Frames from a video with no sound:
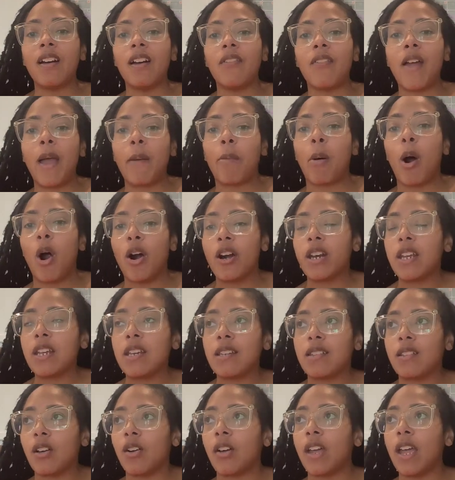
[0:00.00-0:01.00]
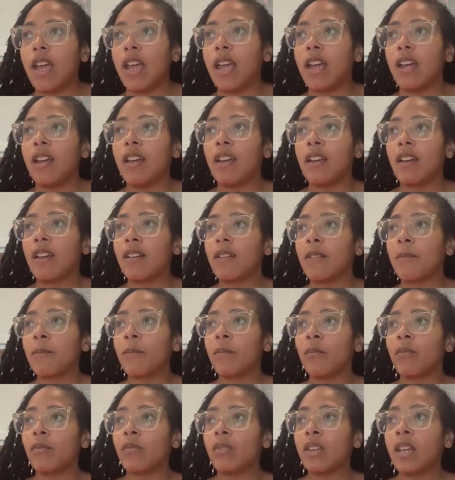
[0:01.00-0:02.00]
out of at parties, okay?
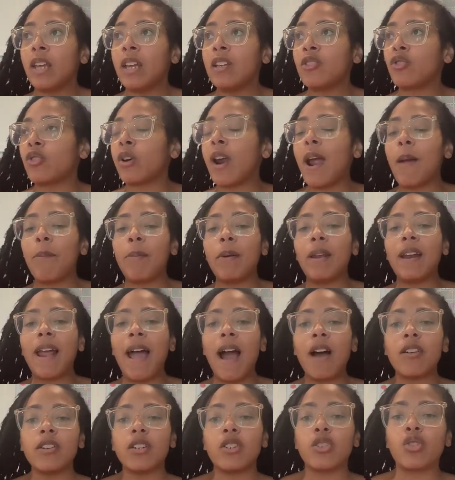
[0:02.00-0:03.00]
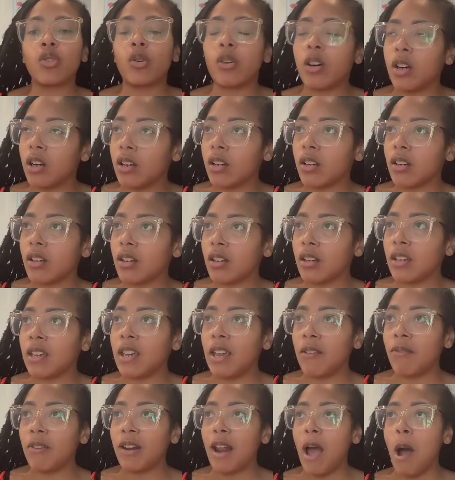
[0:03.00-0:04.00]
Trapping out, trapping out, the trunk,
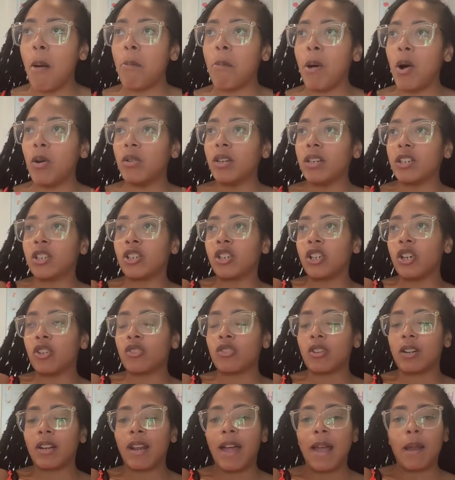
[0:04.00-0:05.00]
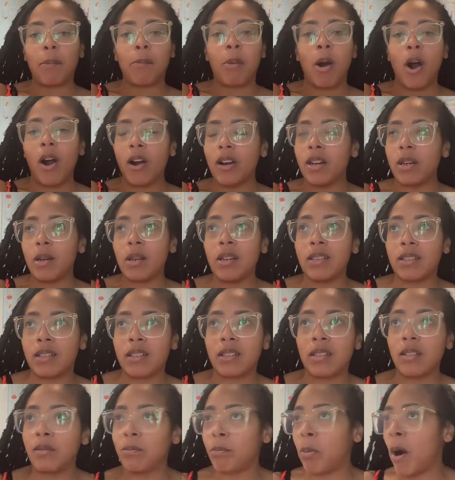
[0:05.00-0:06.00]
giving out boneless children like parties,
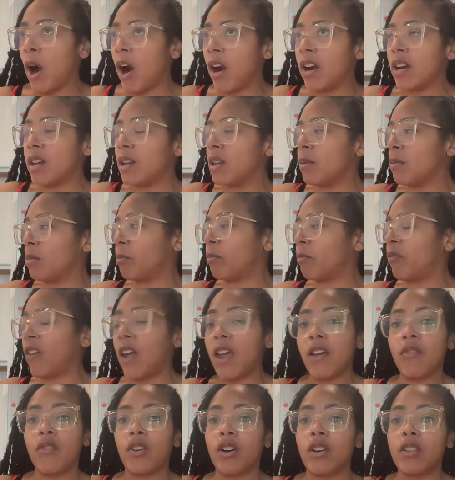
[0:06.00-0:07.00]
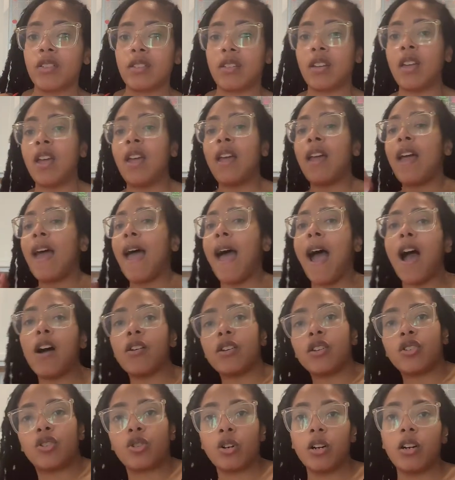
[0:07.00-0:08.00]
party oh, favors oh, no.
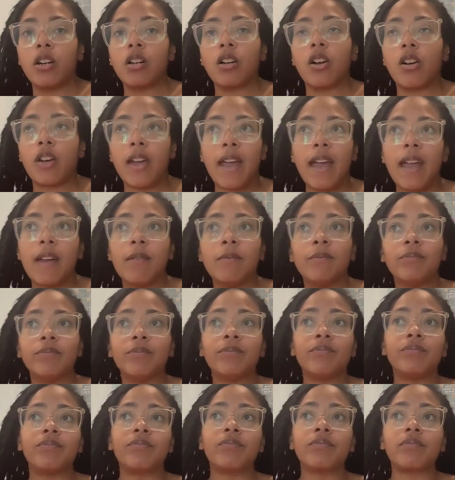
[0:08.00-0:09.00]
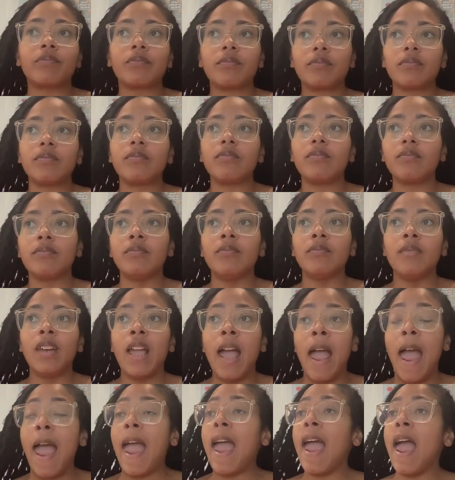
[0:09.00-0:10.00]
out the trunk, okay? Uh uh-uh. uh
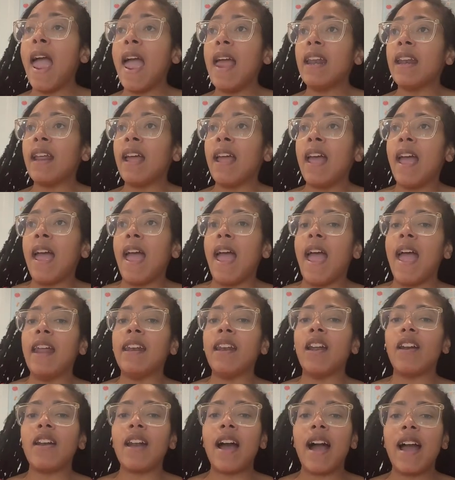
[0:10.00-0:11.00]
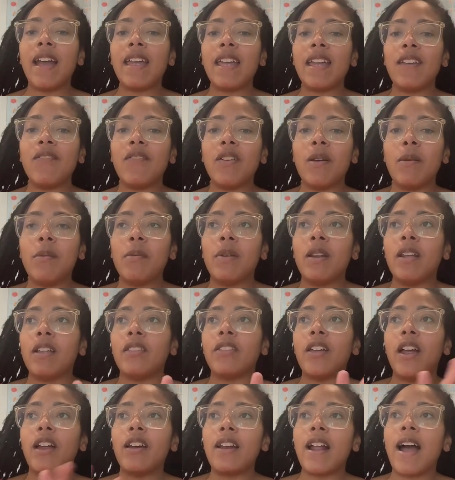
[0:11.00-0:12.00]
And and they're not even so
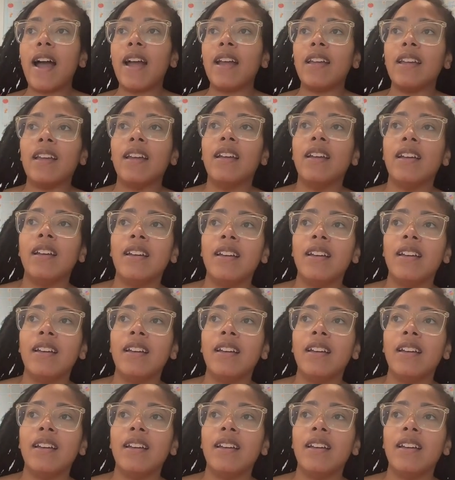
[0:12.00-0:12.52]
wait, they're not.